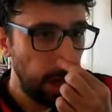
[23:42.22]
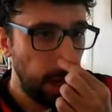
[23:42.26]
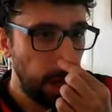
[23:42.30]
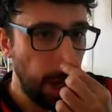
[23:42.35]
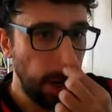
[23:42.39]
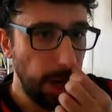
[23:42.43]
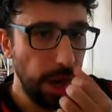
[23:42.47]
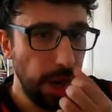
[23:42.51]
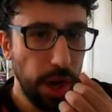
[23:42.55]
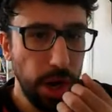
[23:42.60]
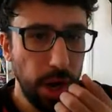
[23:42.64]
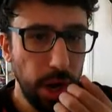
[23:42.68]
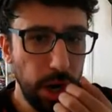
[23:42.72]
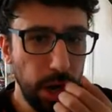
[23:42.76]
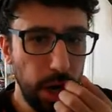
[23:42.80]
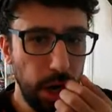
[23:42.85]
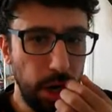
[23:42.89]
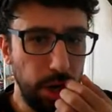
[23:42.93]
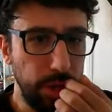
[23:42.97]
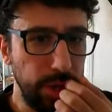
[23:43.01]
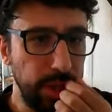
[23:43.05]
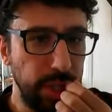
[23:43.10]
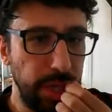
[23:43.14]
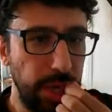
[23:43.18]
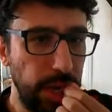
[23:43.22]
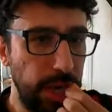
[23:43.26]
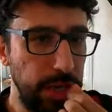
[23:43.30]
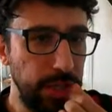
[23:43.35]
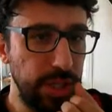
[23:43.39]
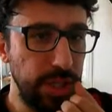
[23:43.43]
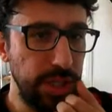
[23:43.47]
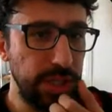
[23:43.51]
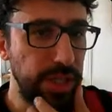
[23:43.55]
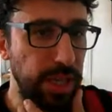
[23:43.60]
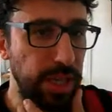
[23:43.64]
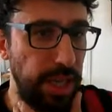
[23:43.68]
No, no, no. They are
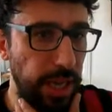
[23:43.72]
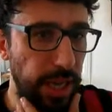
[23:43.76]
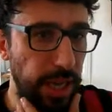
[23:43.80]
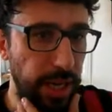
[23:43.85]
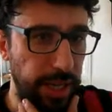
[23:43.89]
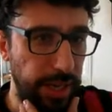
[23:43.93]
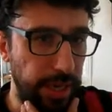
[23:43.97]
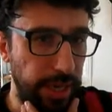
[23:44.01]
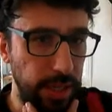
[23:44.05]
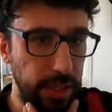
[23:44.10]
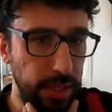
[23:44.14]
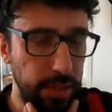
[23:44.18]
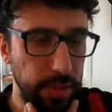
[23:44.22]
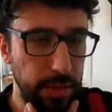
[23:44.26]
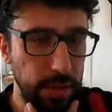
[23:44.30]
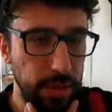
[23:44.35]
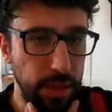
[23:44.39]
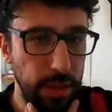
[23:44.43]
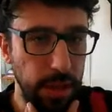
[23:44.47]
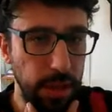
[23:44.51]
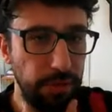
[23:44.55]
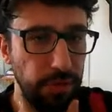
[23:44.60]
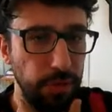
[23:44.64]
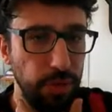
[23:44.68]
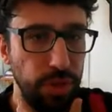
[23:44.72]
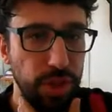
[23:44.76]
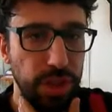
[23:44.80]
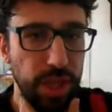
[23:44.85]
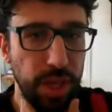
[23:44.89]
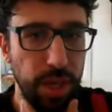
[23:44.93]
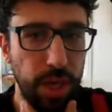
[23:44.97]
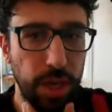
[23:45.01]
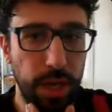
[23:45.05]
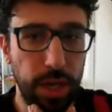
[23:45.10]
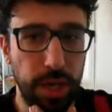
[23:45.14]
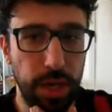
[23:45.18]
just killing it. If you
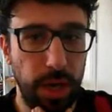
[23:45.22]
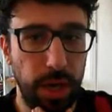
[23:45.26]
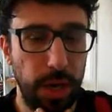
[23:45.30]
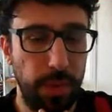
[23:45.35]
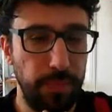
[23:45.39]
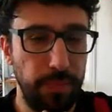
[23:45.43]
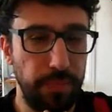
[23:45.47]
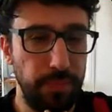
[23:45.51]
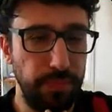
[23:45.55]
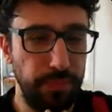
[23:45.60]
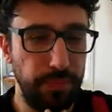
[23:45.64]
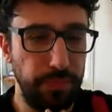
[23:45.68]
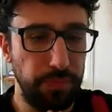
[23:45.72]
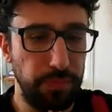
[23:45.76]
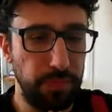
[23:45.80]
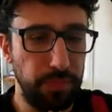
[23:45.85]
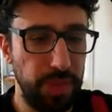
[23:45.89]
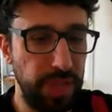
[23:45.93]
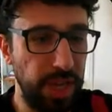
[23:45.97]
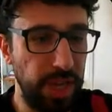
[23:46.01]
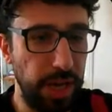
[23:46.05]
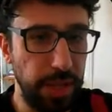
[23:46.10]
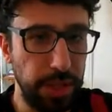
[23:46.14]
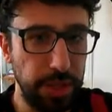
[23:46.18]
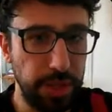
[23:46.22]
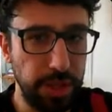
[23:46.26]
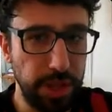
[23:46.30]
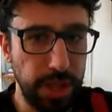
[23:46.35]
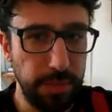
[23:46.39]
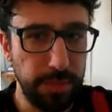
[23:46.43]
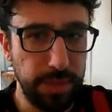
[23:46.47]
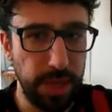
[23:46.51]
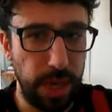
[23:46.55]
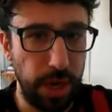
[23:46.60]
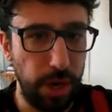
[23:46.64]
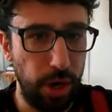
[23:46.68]
think the other
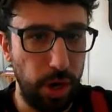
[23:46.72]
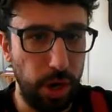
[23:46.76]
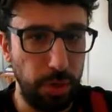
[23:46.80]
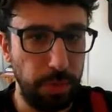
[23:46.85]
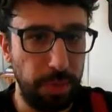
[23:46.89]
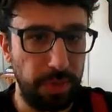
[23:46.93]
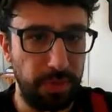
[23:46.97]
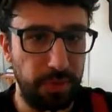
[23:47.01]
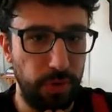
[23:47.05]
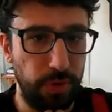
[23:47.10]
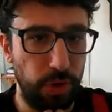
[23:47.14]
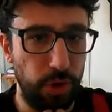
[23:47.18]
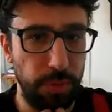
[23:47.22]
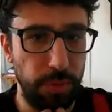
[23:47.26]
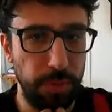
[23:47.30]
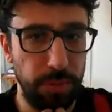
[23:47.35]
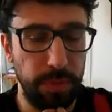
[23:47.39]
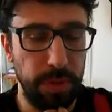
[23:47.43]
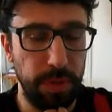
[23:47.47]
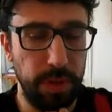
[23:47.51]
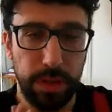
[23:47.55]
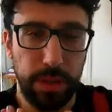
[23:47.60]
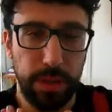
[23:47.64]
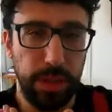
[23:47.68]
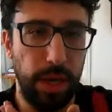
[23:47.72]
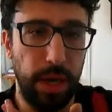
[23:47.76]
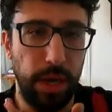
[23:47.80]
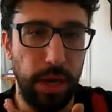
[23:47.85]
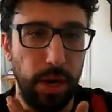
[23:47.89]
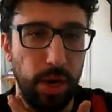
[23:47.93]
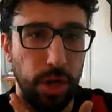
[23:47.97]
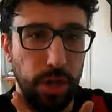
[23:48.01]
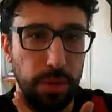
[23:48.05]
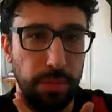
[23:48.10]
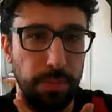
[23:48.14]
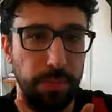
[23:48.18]
teams are not they are
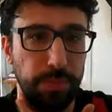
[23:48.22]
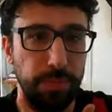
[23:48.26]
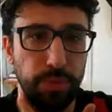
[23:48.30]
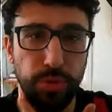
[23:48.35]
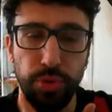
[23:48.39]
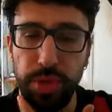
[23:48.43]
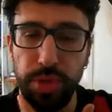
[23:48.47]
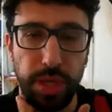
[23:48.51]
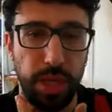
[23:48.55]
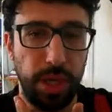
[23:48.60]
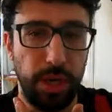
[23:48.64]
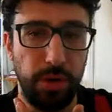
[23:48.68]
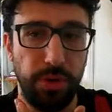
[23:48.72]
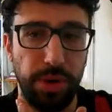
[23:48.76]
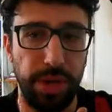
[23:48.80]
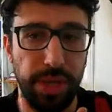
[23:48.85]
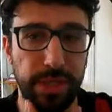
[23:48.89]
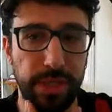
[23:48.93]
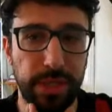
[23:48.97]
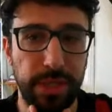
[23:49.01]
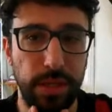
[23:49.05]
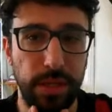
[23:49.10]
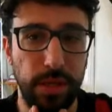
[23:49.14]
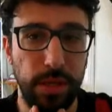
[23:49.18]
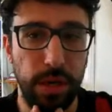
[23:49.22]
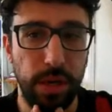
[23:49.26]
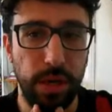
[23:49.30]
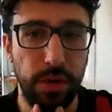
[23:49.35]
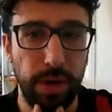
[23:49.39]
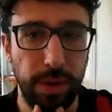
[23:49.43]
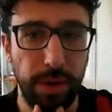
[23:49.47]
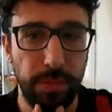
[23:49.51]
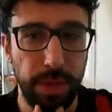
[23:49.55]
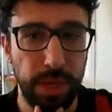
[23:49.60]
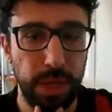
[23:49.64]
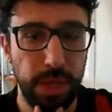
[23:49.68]
not doing it crazy. You know what
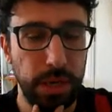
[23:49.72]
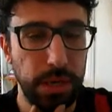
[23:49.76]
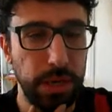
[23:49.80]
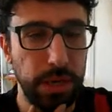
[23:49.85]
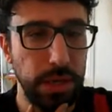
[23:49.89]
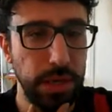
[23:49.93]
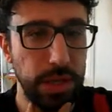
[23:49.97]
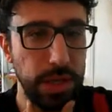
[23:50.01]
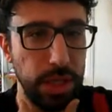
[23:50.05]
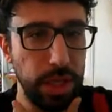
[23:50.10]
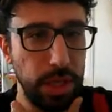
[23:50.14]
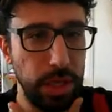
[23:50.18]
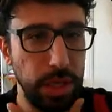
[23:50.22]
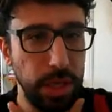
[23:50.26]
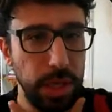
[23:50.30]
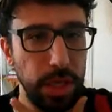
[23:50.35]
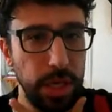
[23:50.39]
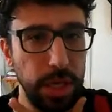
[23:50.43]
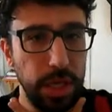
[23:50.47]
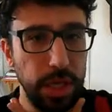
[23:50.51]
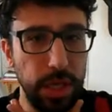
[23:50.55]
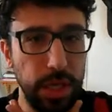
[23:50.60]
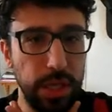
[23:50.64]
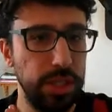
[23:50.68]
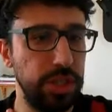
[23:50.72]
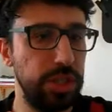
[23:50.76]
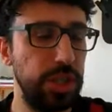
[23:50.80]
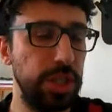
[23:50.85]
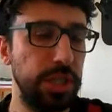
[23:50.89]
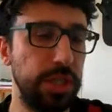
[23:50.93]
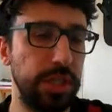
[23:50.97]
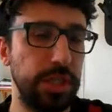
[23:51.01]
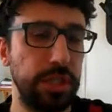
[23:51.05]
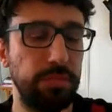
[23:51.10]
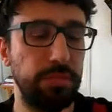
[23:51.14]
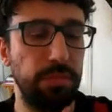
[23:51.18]
I mean? It's
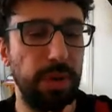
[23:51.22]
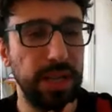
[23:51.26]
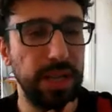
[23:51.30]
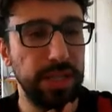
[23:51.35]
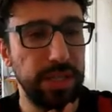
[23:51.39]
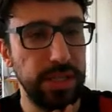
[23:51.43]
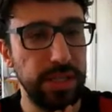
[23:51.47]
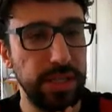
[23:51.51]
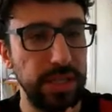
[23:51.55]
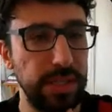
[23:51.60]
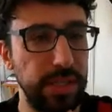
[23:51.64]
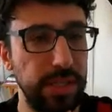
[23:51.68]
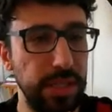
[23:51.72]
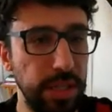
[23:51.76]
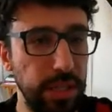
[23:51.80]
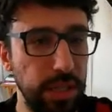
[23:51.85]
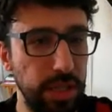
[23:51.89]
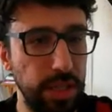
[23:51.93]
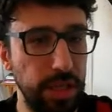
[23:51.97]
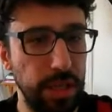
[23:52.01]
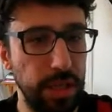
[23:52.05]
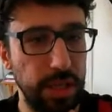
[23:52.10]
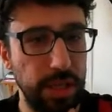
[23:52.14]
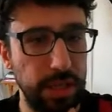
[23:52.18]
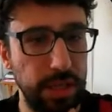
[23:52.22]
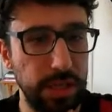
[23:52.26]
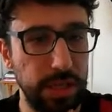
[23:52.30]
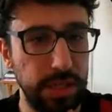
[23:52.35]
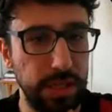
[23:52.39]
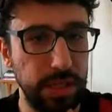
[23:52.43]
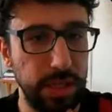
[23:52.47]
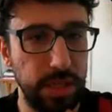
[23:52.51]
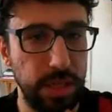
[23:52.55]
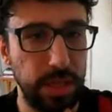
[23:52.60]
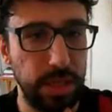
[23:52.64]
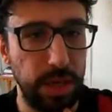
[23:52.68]
just Manchester City
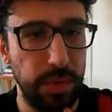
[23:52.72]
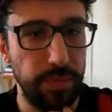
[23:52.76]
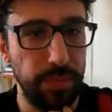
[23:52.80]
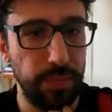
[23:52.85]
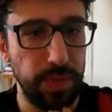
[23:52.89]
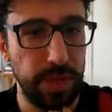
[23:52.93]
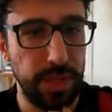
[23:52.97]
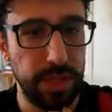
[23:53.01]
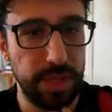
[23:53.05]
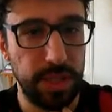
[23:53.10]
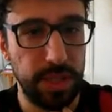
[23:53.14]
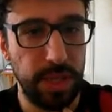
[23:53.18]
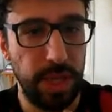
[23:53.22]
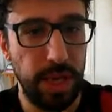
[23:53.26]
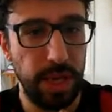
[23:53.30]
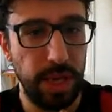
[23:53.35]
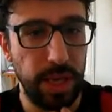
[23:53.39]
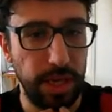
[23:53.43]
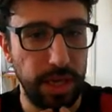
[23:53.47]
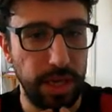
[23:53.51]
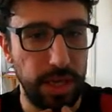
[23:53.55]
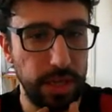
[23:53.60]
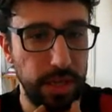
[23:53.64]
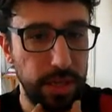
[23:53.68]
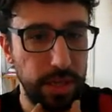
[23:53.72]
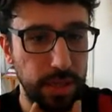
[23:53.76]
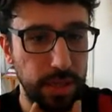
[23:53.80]
is killing it.